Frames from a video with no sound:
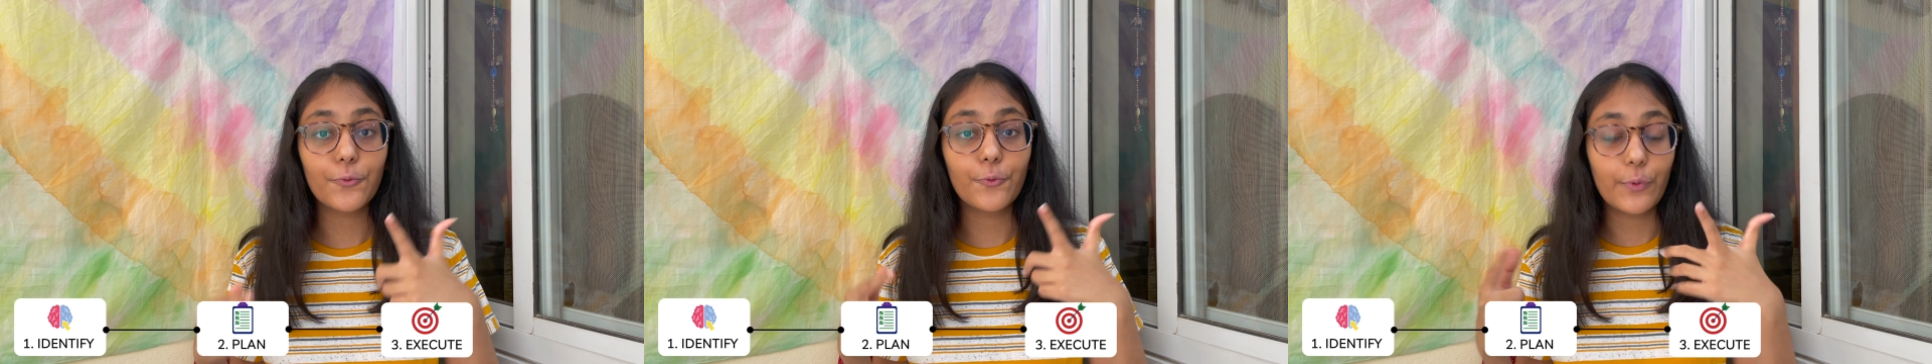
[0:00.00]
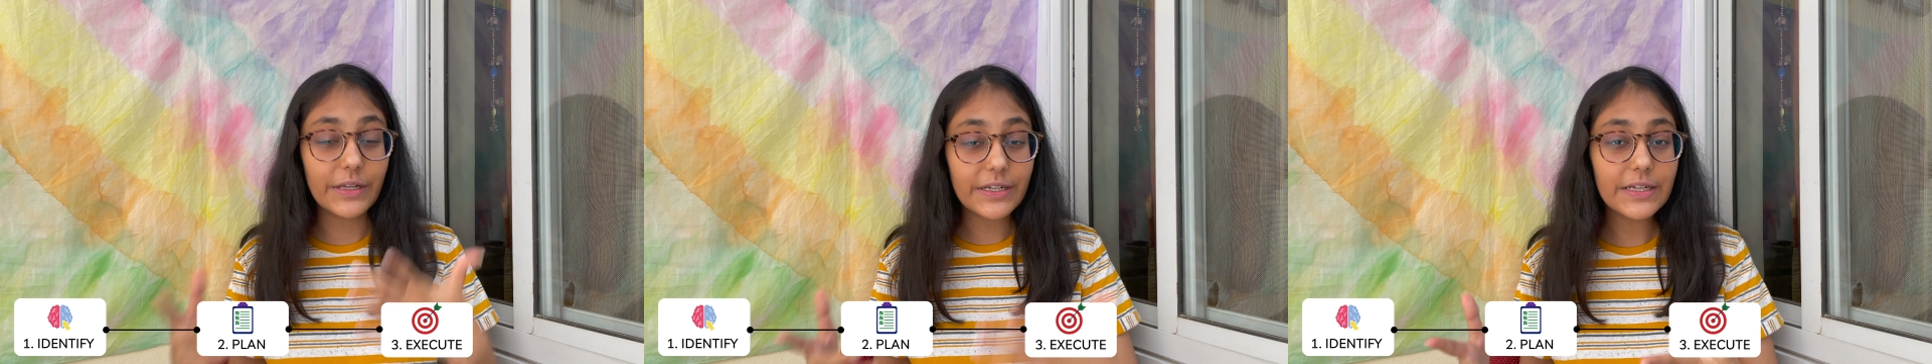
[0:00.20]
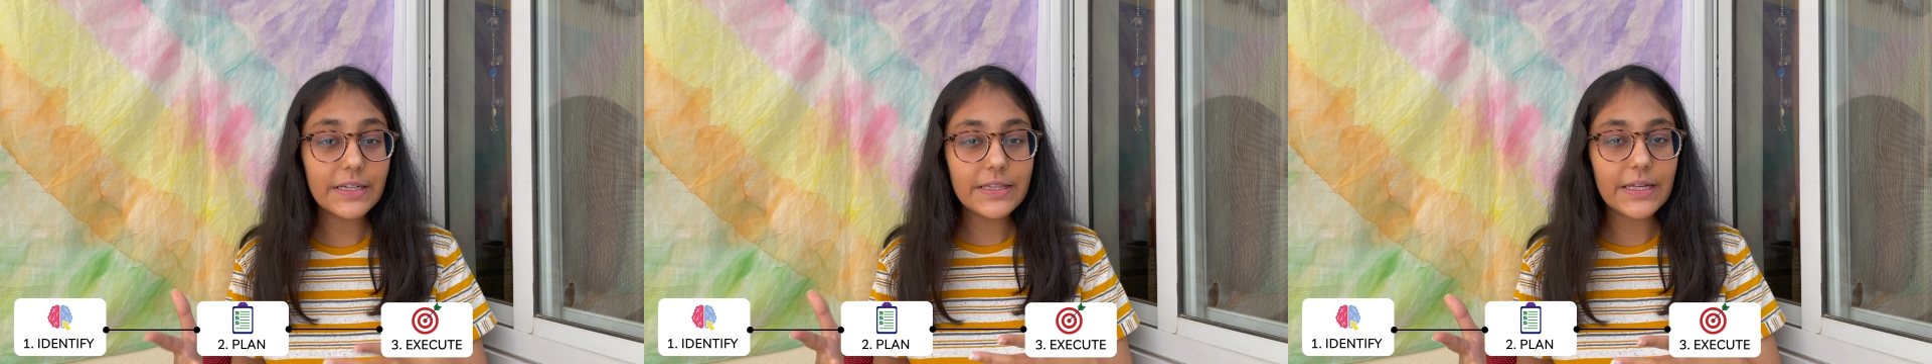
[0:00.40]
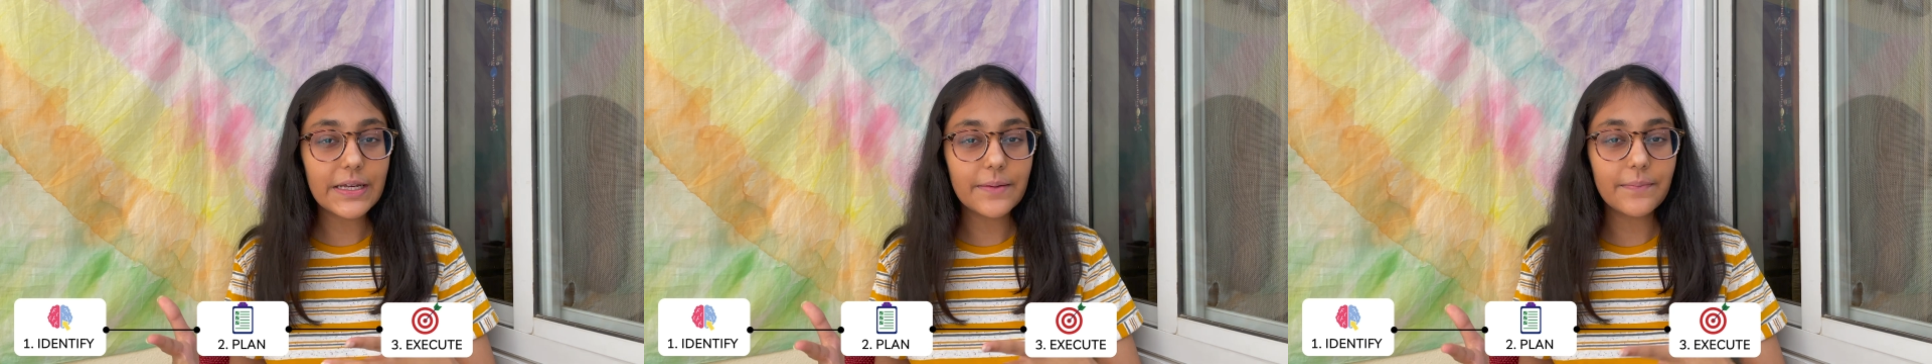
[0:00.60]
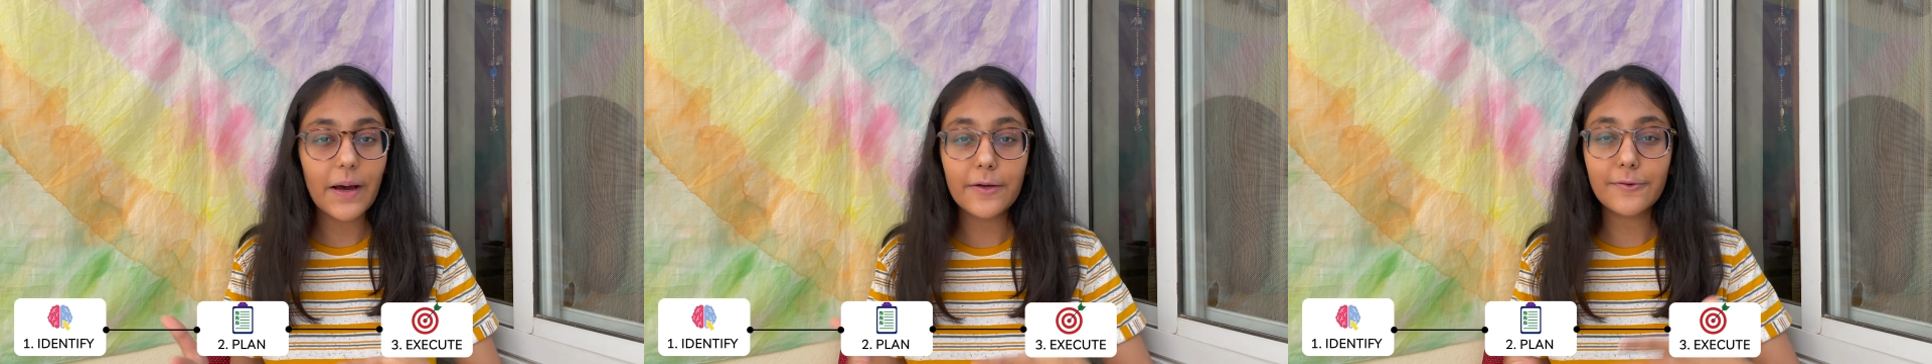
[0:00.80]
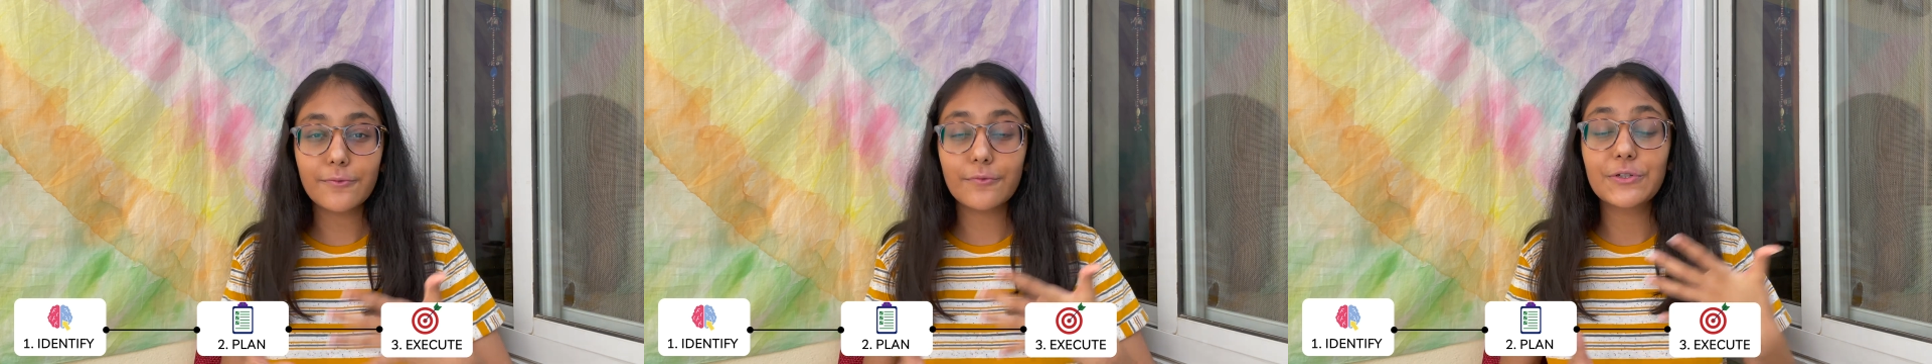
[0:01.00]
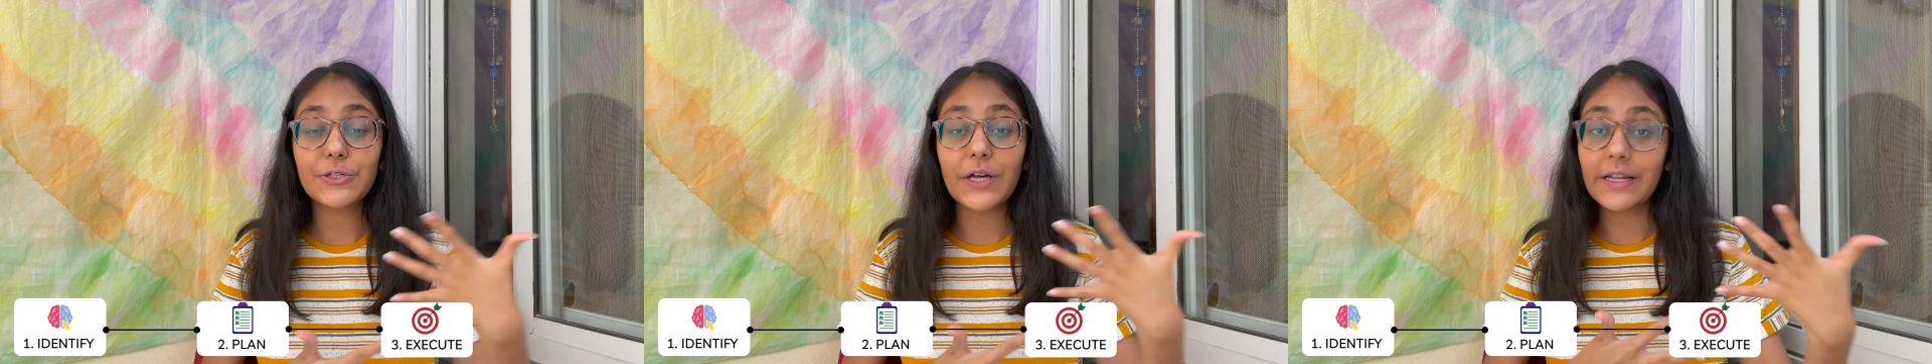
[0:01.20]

we're going to think about which